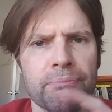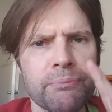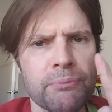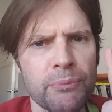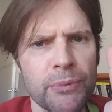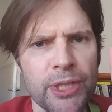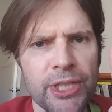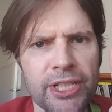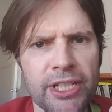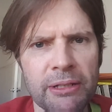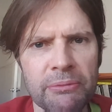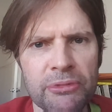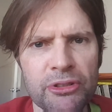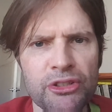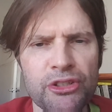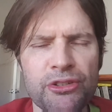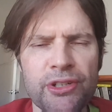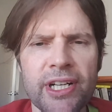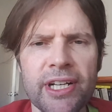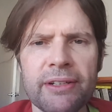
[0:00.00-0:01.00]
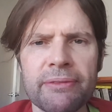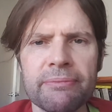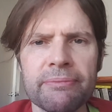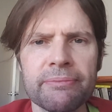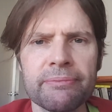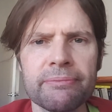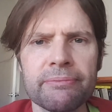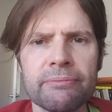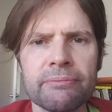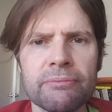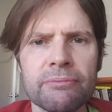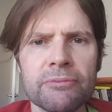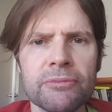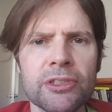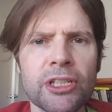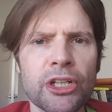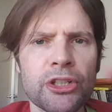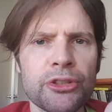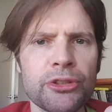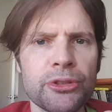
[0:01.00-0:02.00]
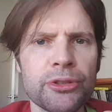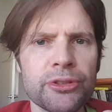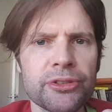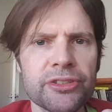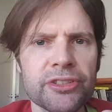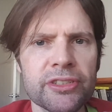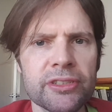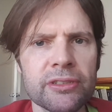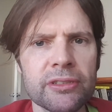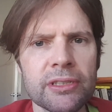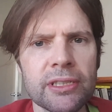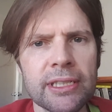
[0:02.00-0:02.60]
When you come to Australia, don't use it.